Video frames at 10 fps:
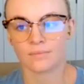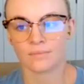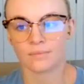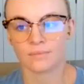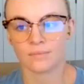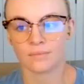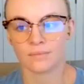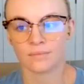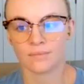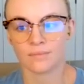
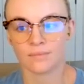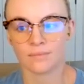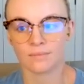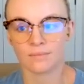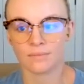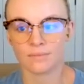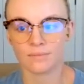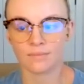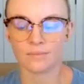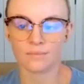
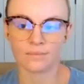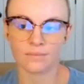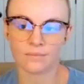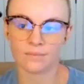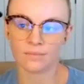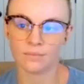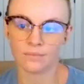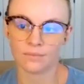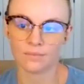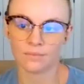
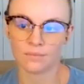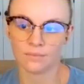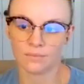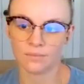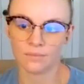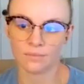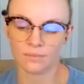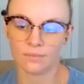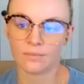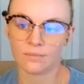
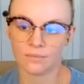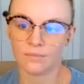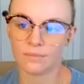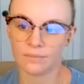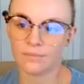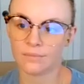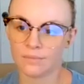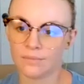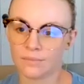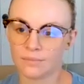
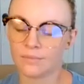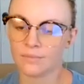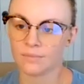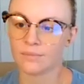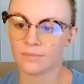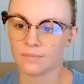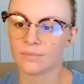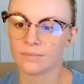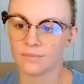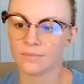
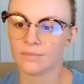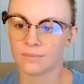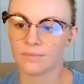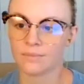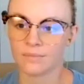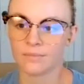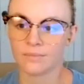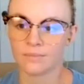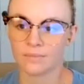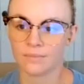
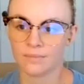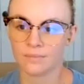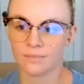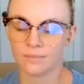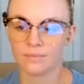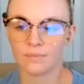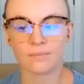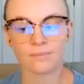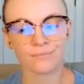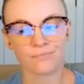This person isn't speaking.